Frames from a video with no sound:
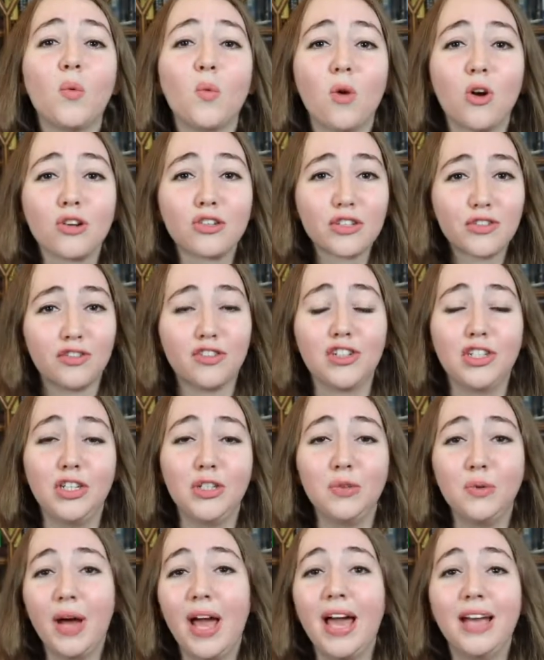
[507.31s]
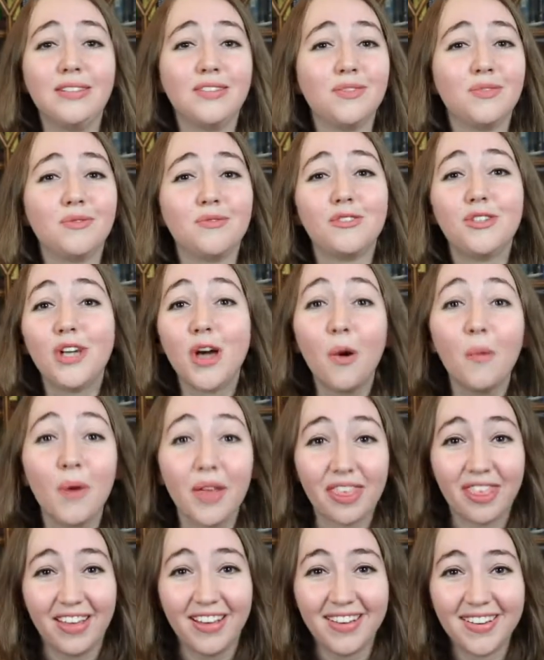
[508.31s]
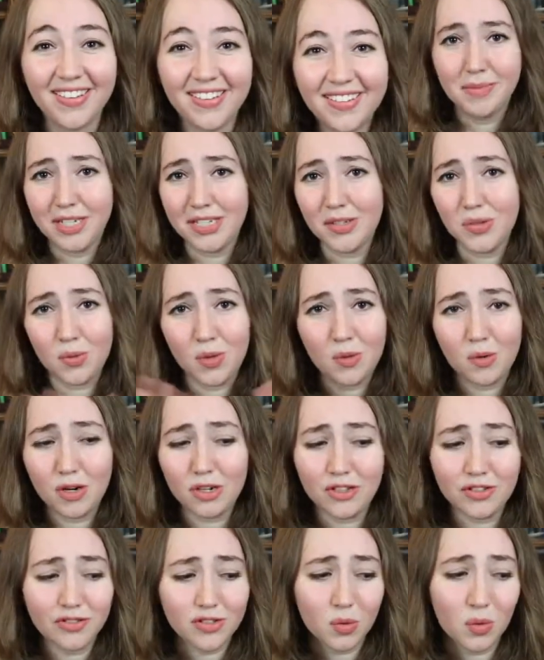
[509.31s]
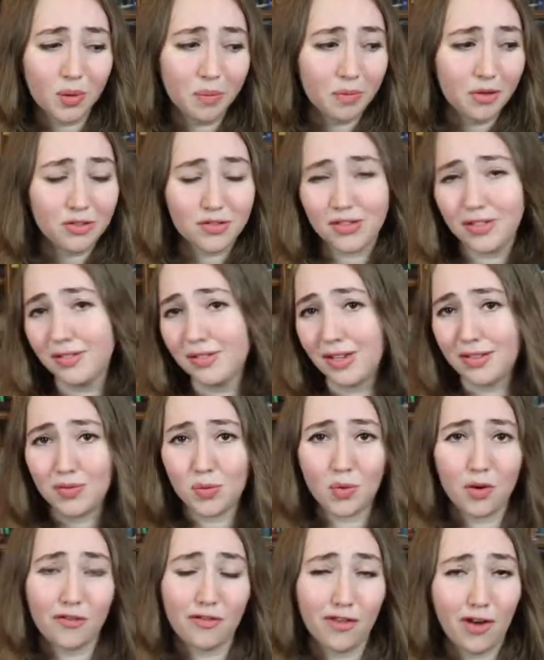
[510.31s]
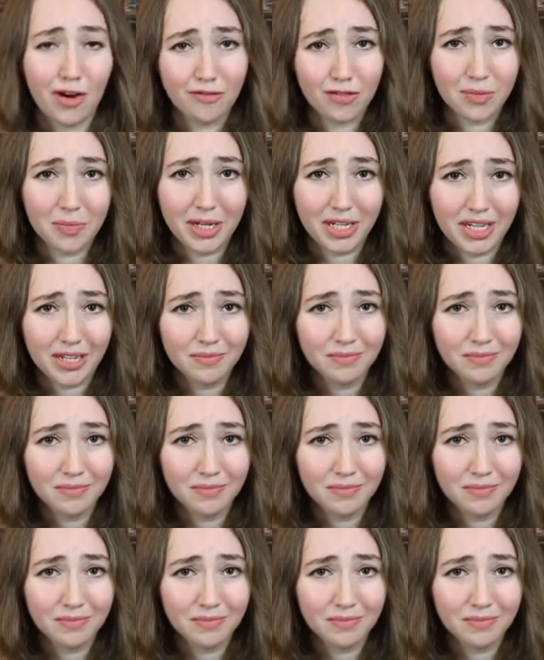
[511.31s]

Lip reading: works for you and go with it. Because what works for one person doesn't work for everybody.